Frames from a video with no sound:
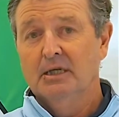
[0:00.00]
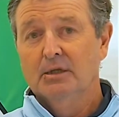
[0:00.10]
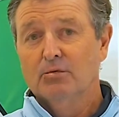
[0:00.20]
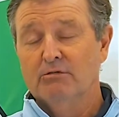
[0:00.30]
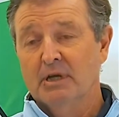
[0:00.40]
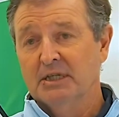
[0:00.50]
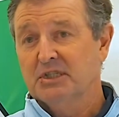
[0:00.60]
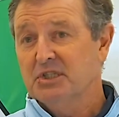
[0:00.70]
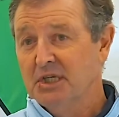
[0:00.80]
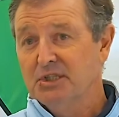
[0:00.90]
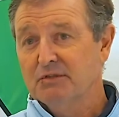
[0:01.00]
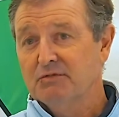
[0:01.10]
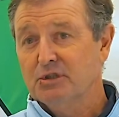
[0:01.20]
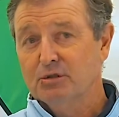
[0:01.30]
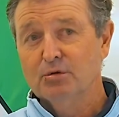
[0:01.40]
We run extensive
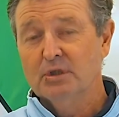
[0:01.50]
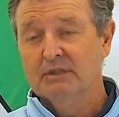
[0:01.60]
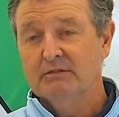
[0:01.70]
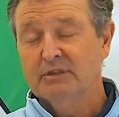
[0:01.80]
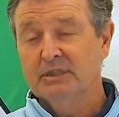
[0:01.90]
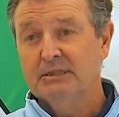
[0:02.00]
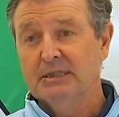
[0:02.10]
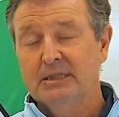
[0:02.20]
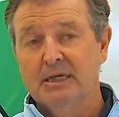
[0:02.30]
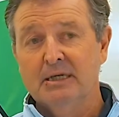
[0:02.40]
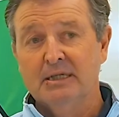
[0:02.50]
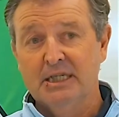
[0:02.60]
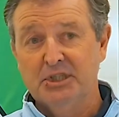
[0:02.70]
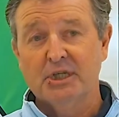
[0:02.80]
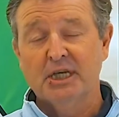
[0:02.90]
school delivery,
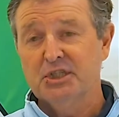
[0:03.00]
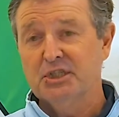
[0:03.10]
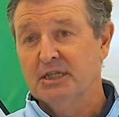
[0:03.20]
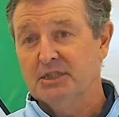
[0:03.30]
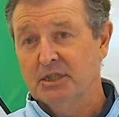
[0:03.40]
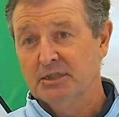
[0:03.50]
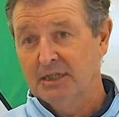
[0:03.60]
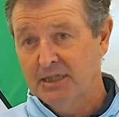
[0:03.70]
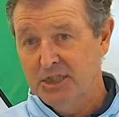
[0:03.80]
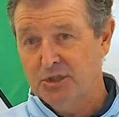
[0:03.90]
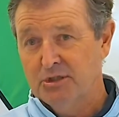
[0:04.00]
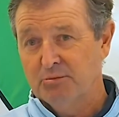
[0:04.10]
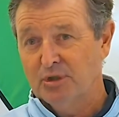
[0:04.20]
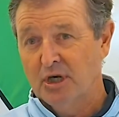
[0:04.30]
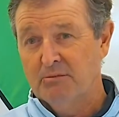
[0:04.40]
education outside the classroom to
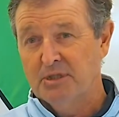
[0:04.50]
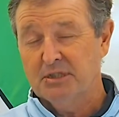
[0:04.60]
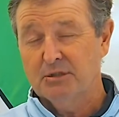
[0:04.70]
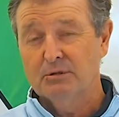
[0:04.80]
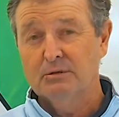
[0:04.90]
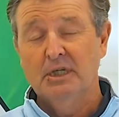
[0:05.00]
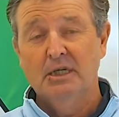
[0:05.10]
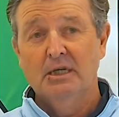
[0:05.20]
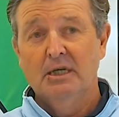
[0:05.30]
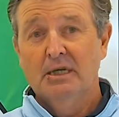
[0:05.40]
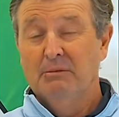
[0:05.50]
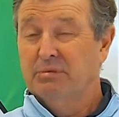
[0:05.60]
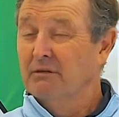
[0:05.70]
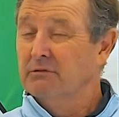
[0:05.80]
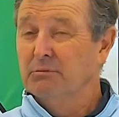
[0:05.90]
primary school,
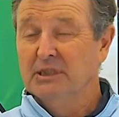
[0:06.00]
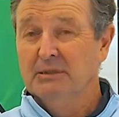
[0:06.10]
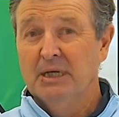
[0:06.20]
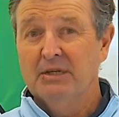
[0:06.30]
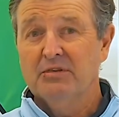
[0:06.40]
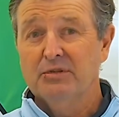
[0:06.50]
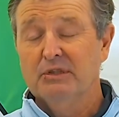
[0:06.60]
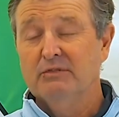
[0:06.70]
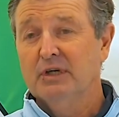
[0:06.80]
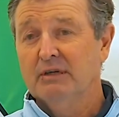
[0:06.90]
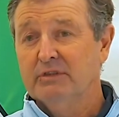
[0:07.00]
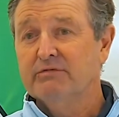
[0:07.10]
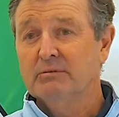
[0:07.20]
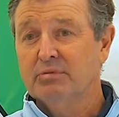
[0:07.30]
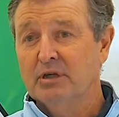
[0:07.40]
probably about 35
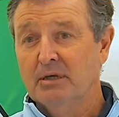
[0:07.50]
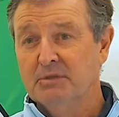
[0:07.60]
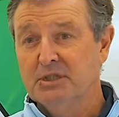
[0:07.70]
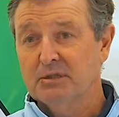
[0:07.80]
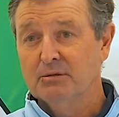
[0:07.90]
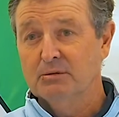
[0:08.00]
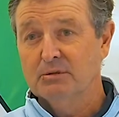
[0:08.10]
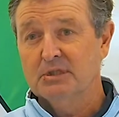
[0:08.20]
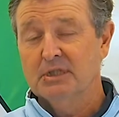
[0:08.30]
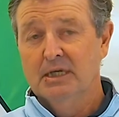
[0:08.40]
different primary schools,